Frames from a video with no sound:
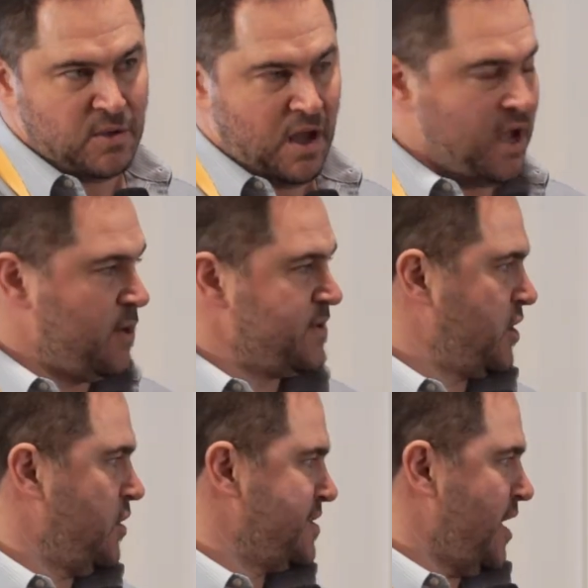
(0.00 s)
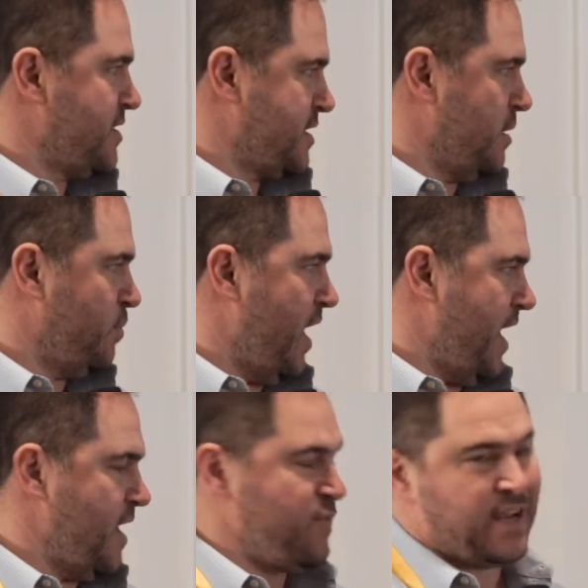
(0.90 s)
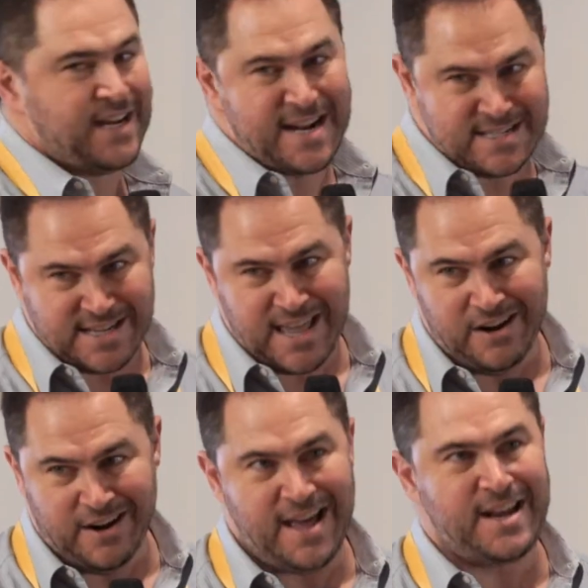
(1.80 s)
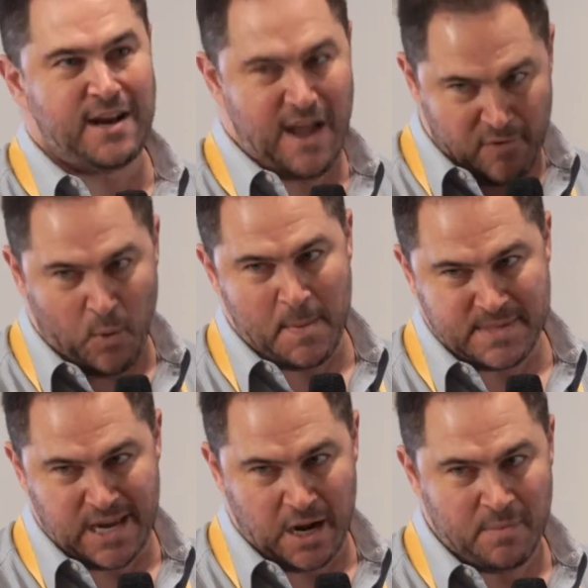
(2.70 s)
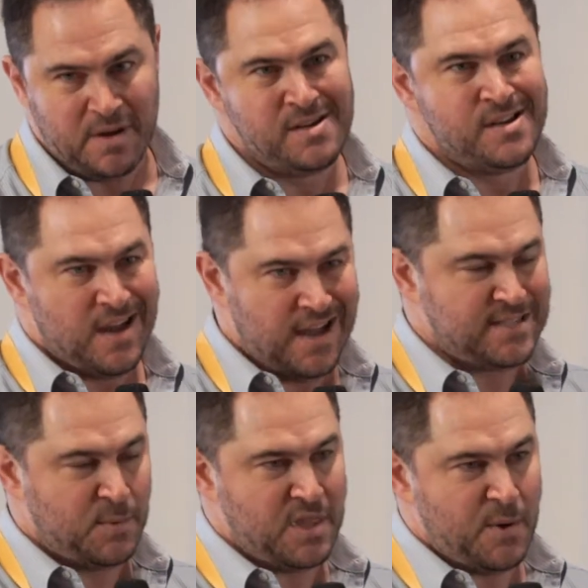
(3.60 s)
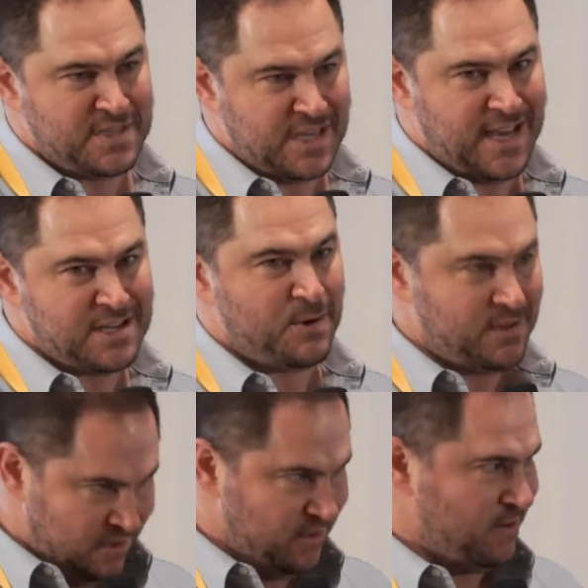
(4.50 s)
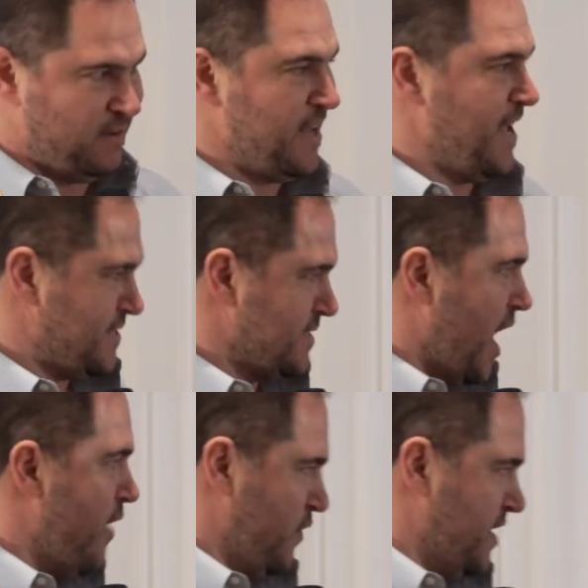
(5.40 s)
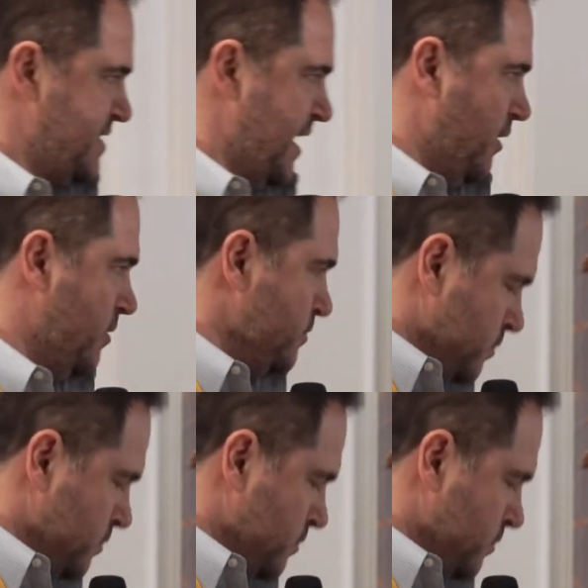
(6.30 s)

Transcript: US securities law is going to apply. And if you're connected to the internet and you have a website up and someone in the US can get to it, you're in essence offering to sell.